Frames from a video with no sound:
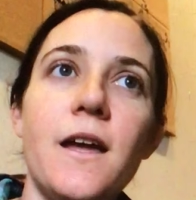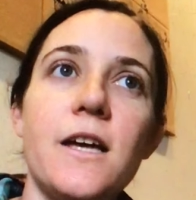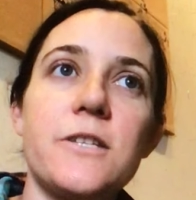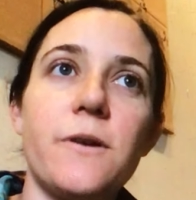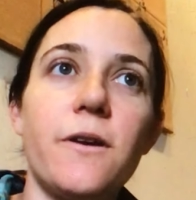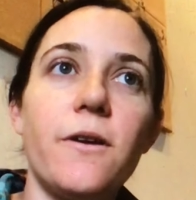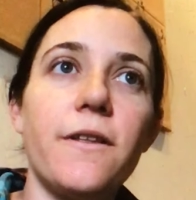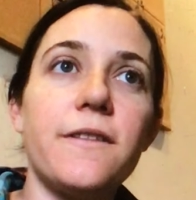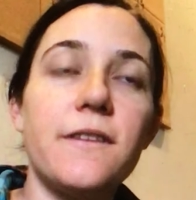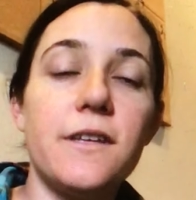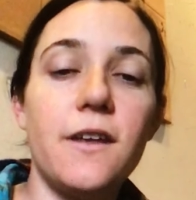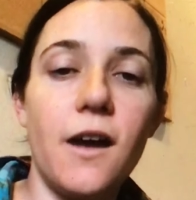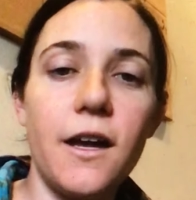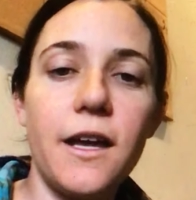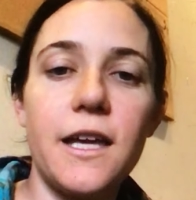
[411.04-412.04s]
so I know that the
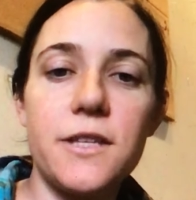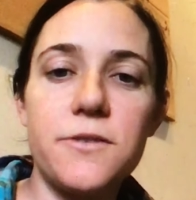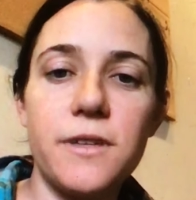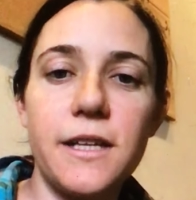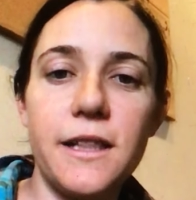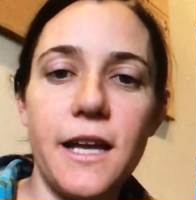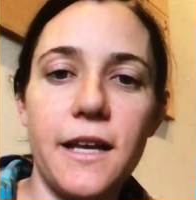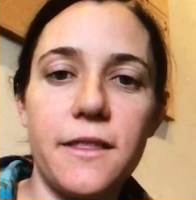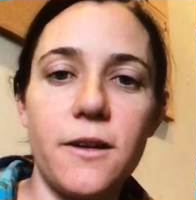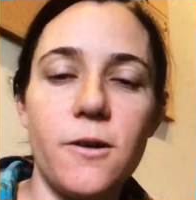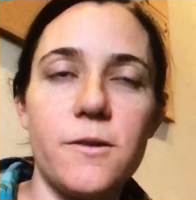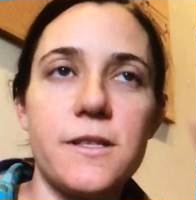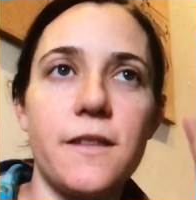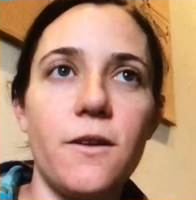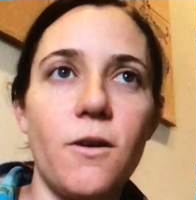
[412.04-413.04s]
young kids really like
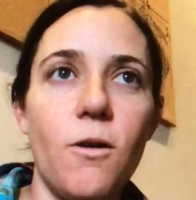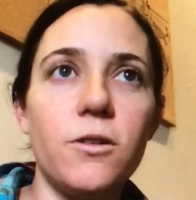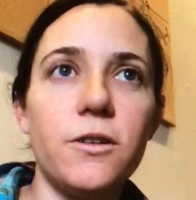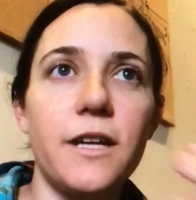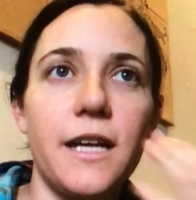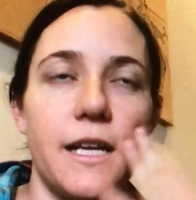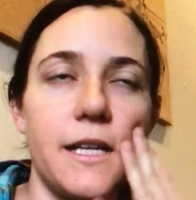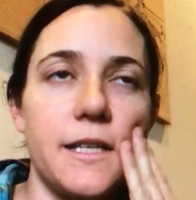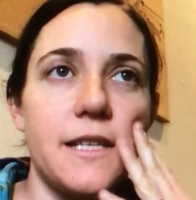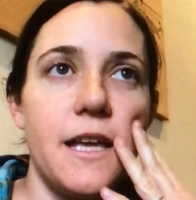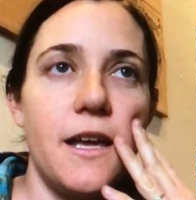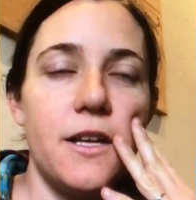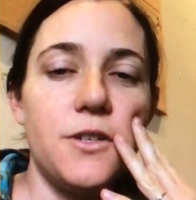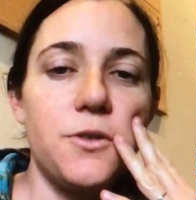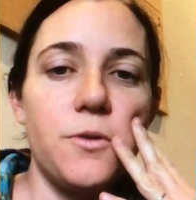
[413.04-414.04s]
those, and the older kids
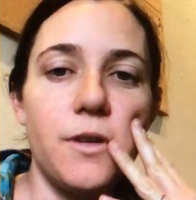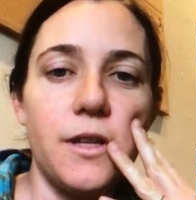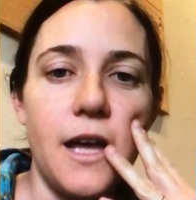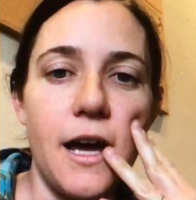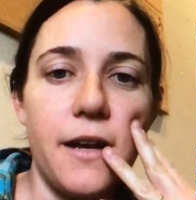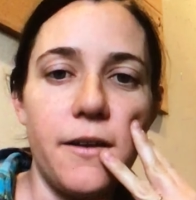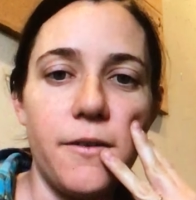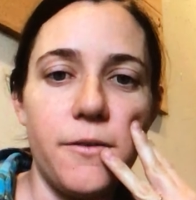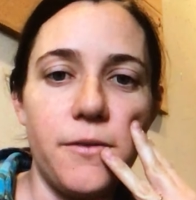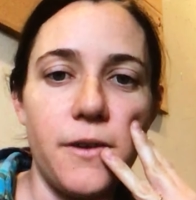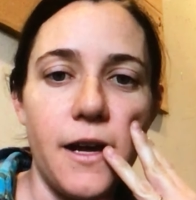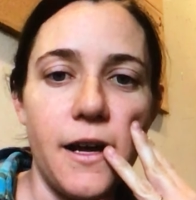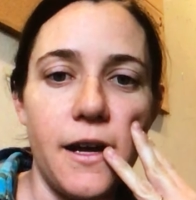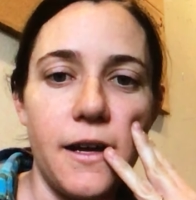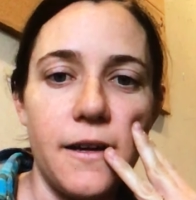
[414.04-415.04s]
do a lot of
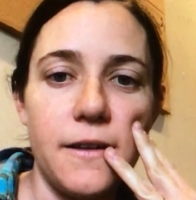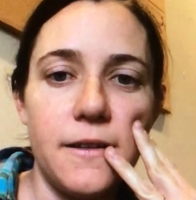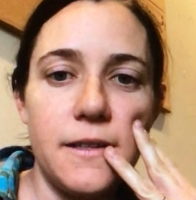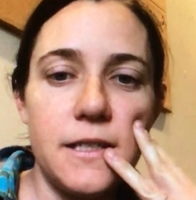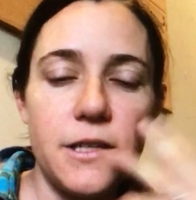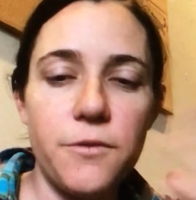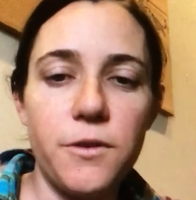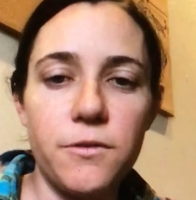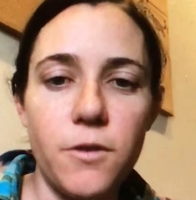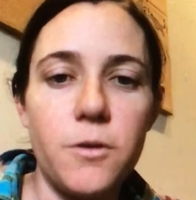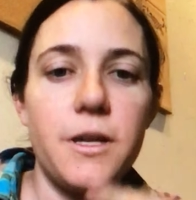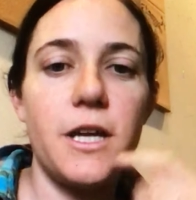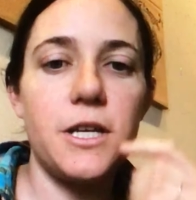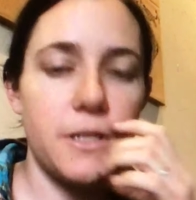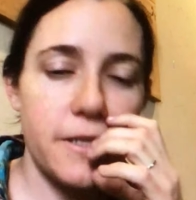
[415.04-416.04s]
uh, different
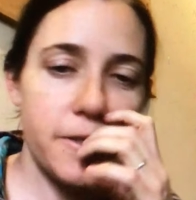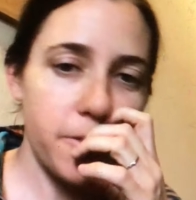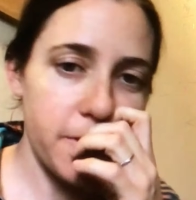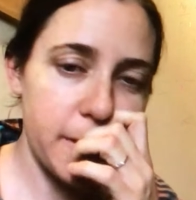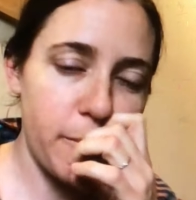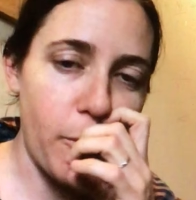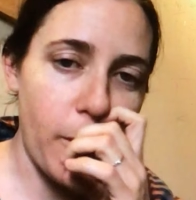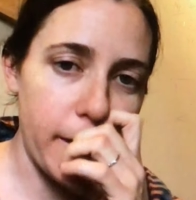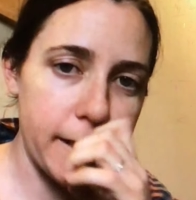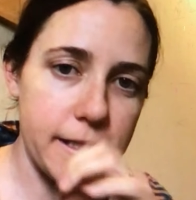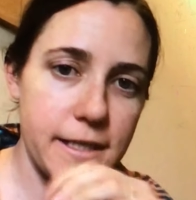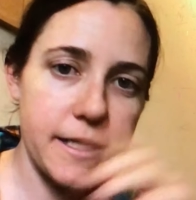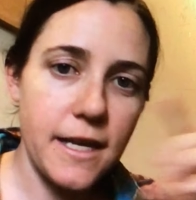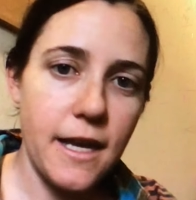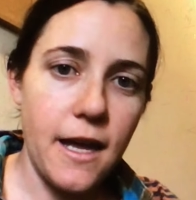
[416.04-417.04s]
rotations through
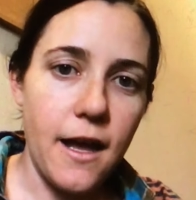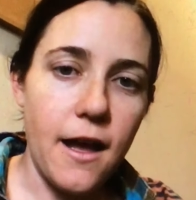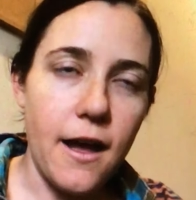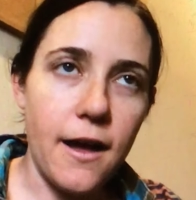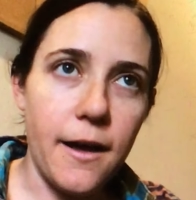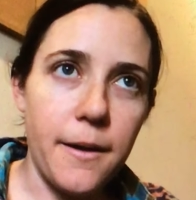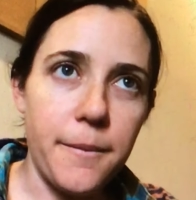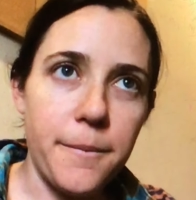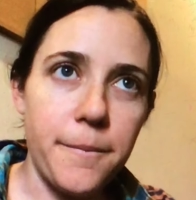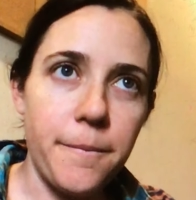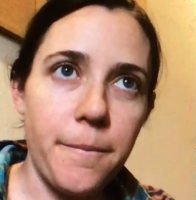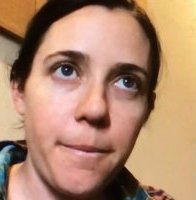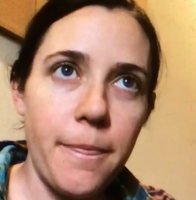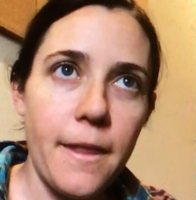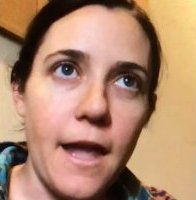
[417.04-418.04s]
sports. Um,
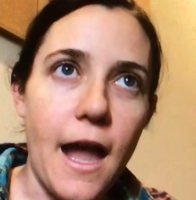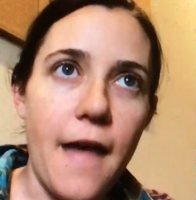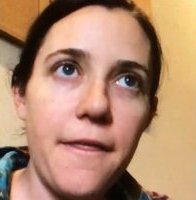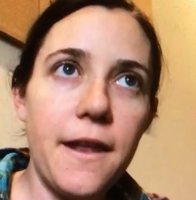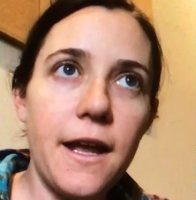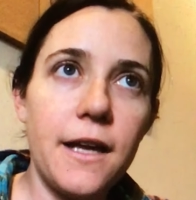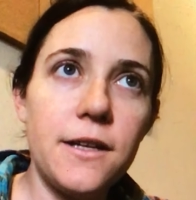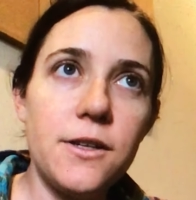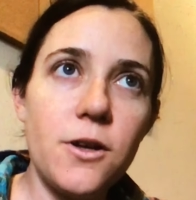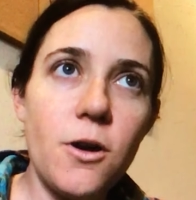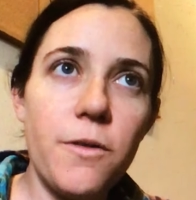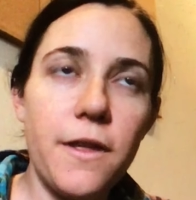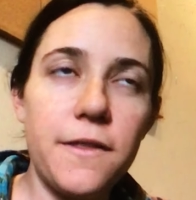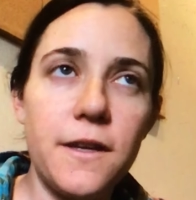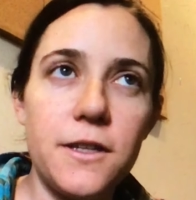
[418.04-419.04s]
and then I
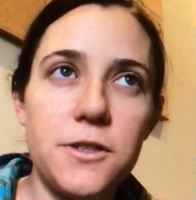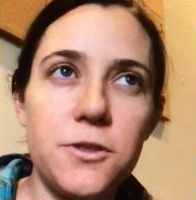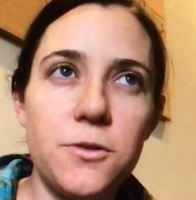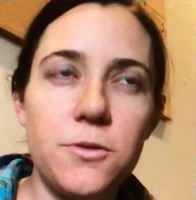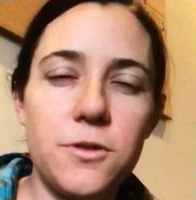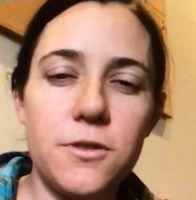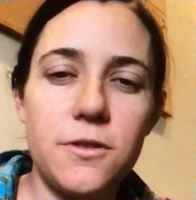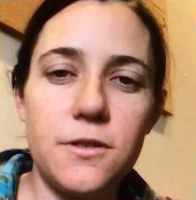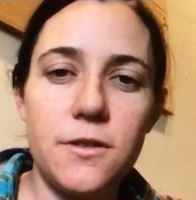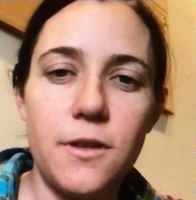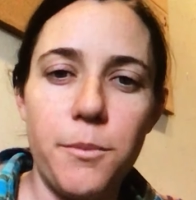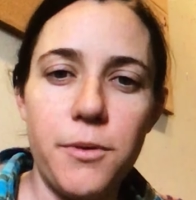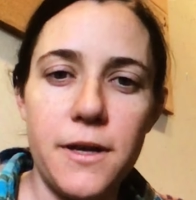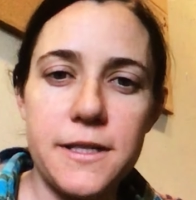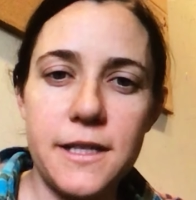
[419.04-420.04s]
know that they do the
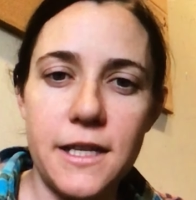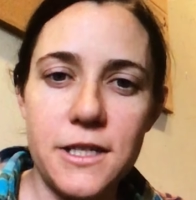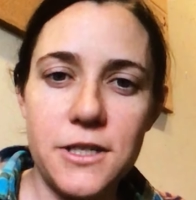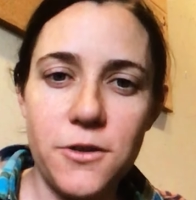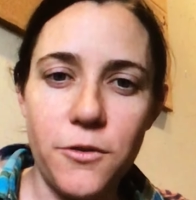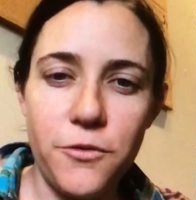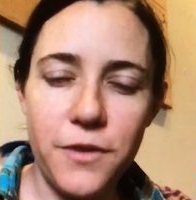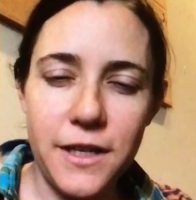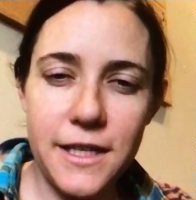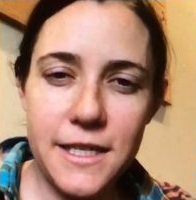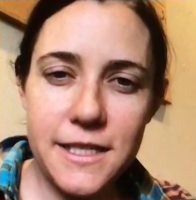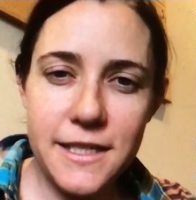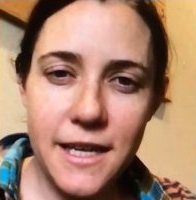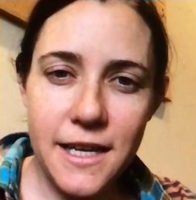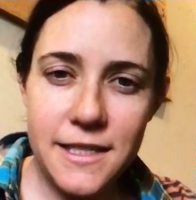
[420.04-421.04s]
presidential
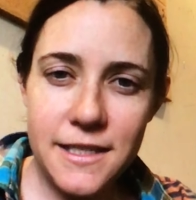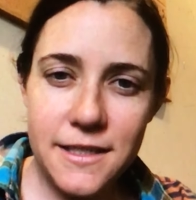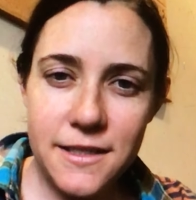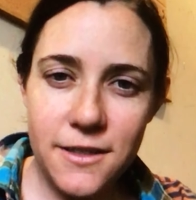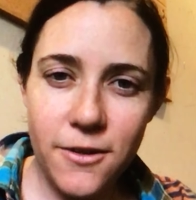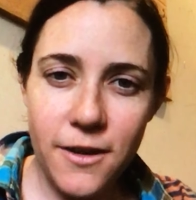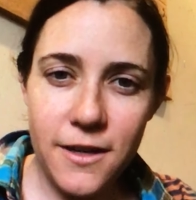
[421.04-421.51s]
fitness tests. Mm-hmm. You